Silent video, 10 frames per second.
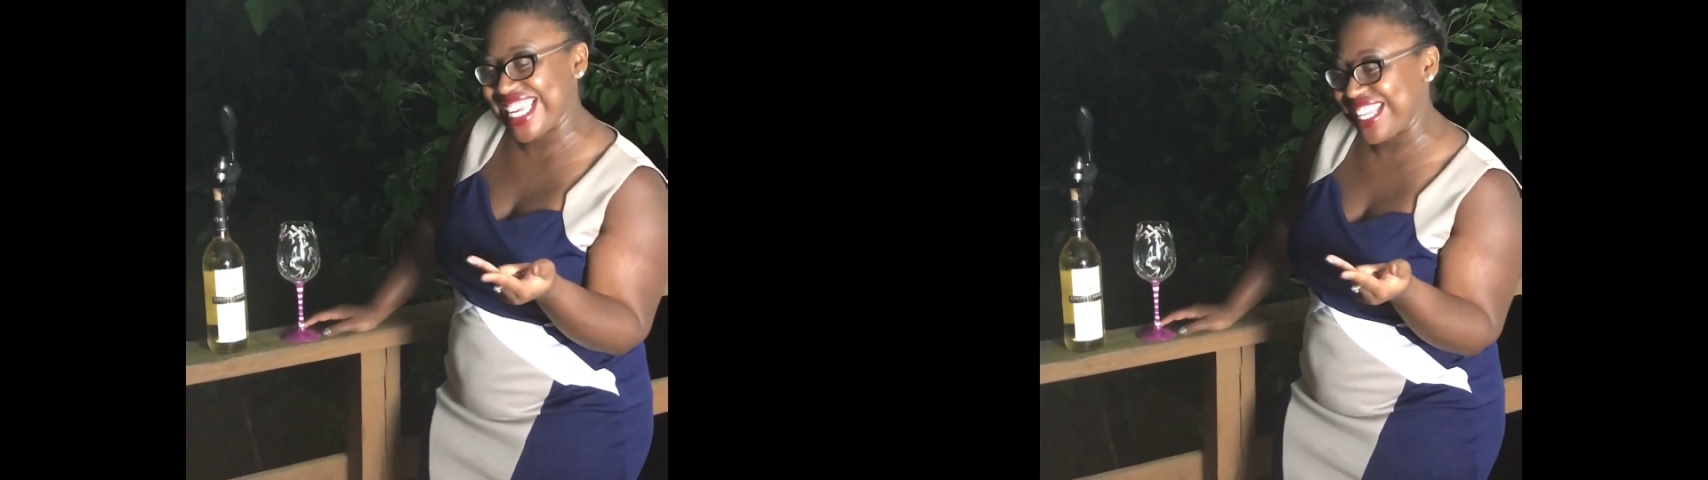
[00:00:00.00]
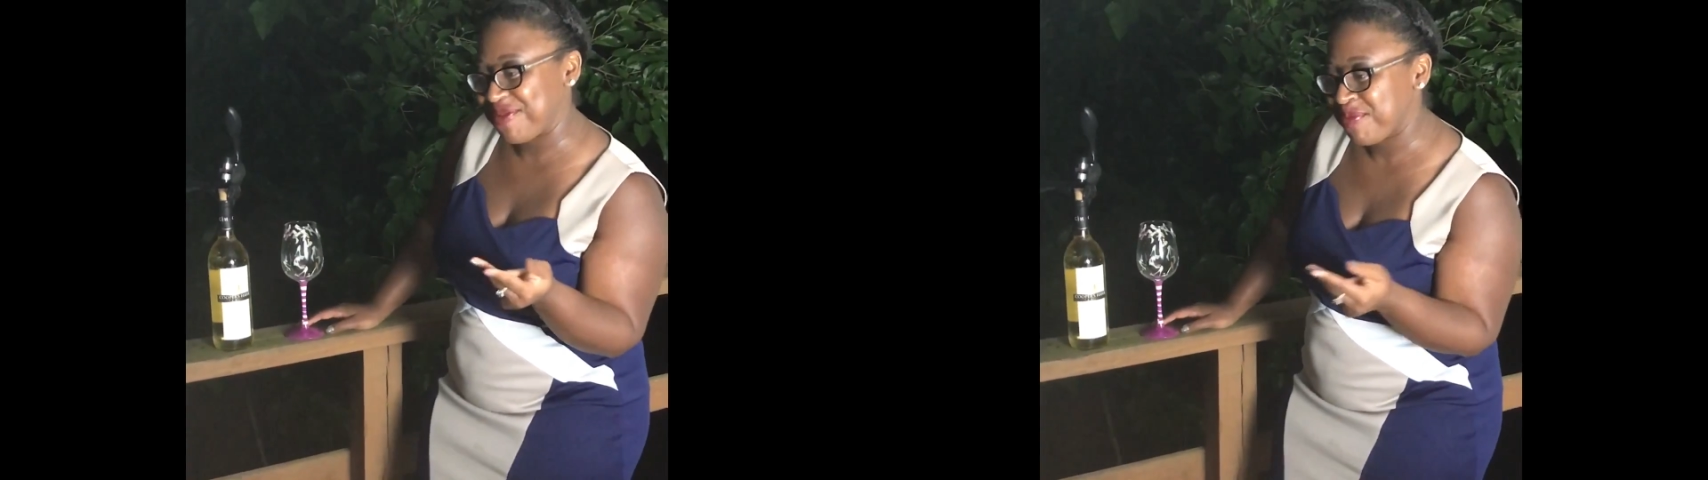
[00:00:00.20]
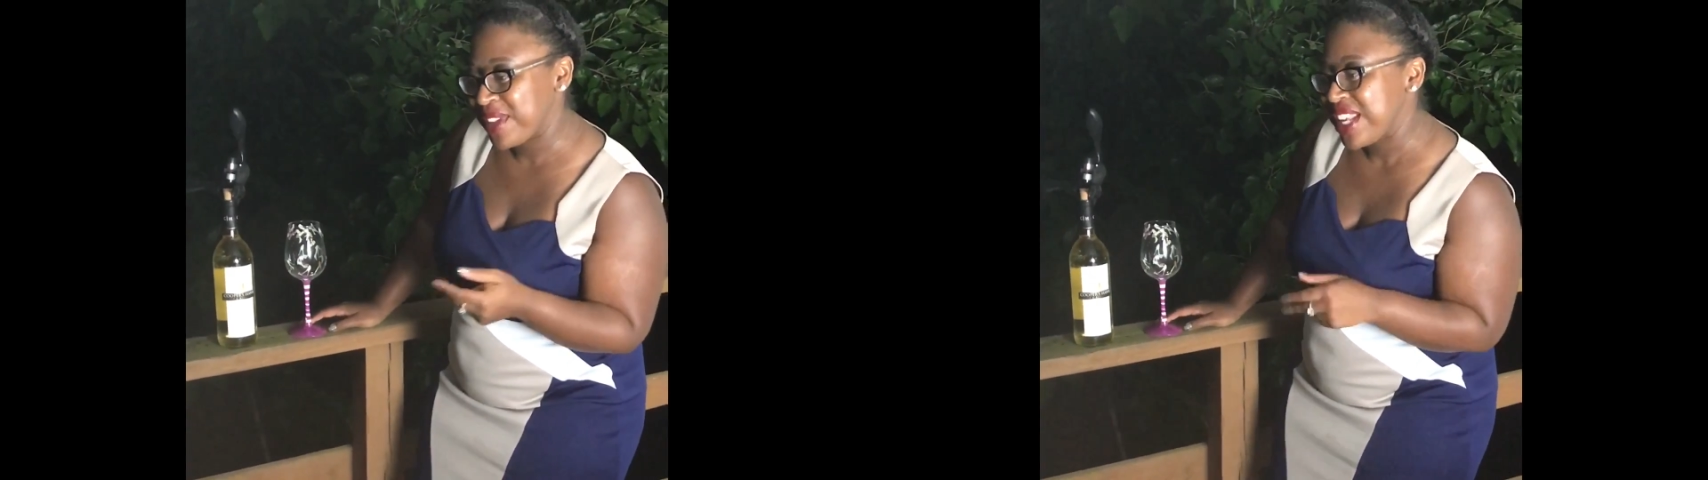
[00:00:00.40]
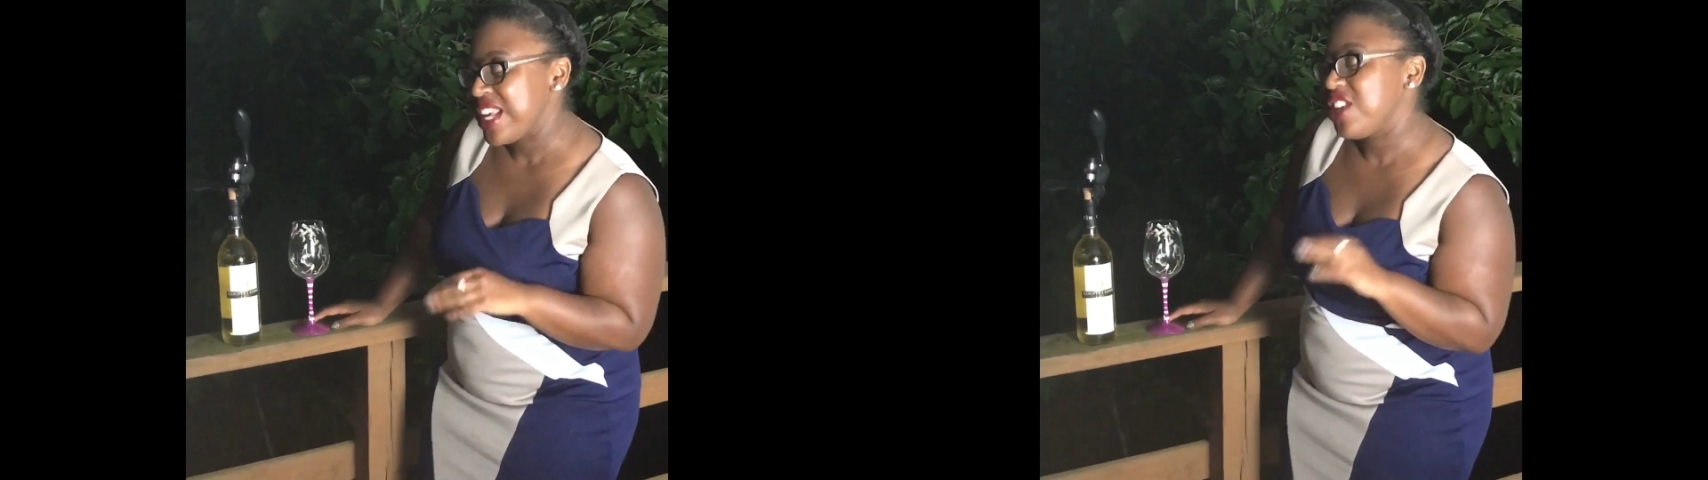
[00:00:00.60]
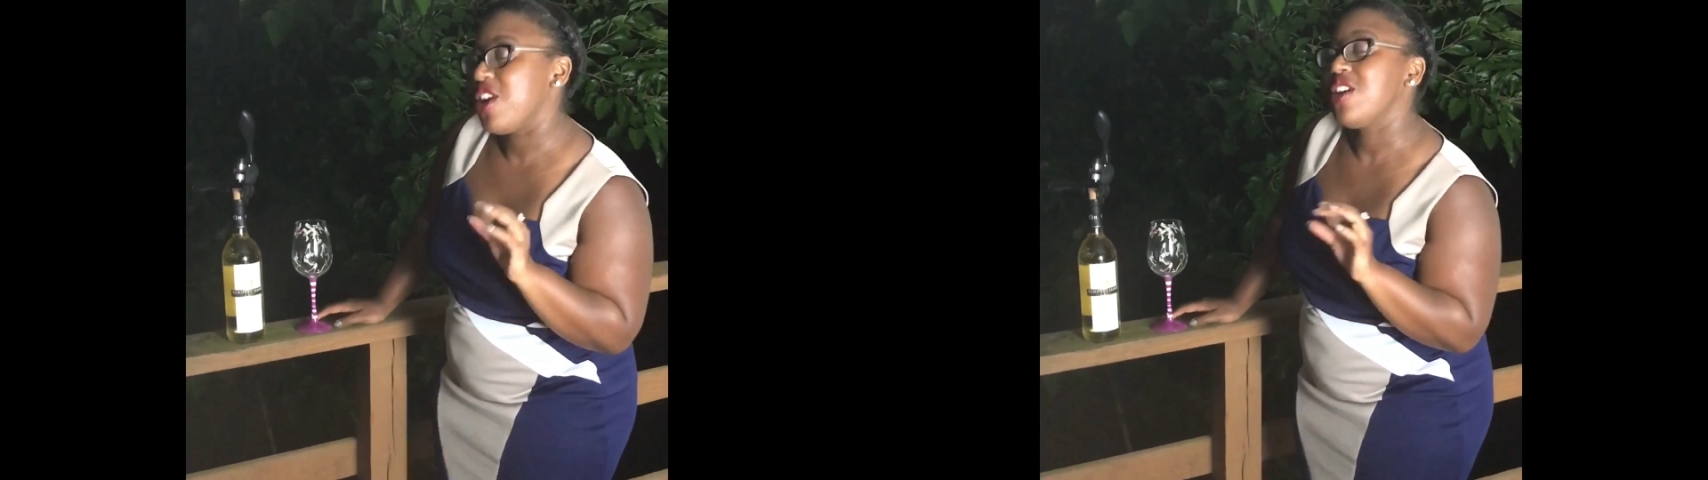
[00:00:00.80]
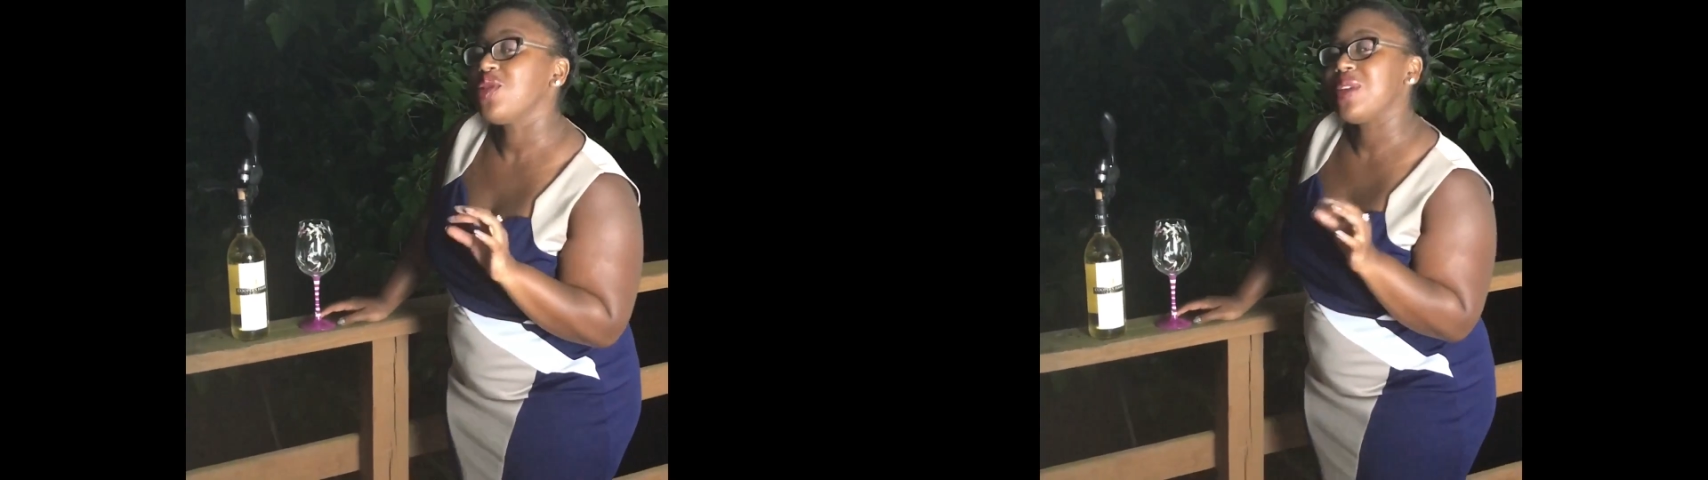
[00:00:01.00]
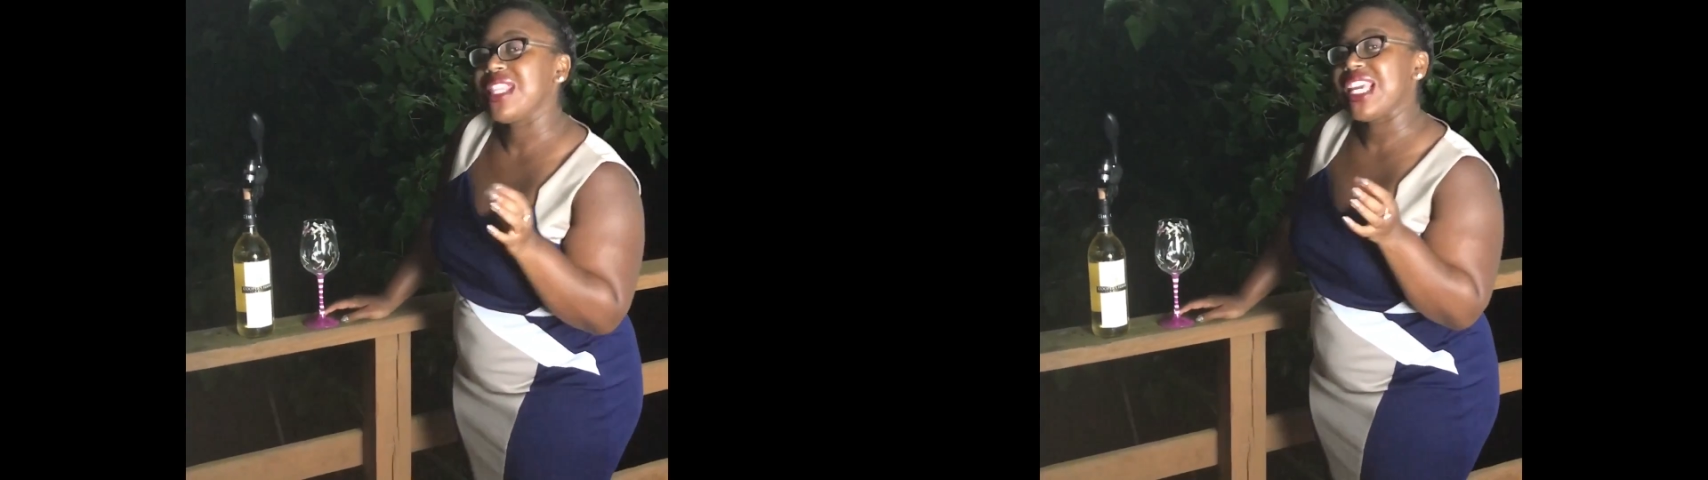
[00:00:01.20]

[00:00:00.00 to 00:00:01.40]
it. You also want to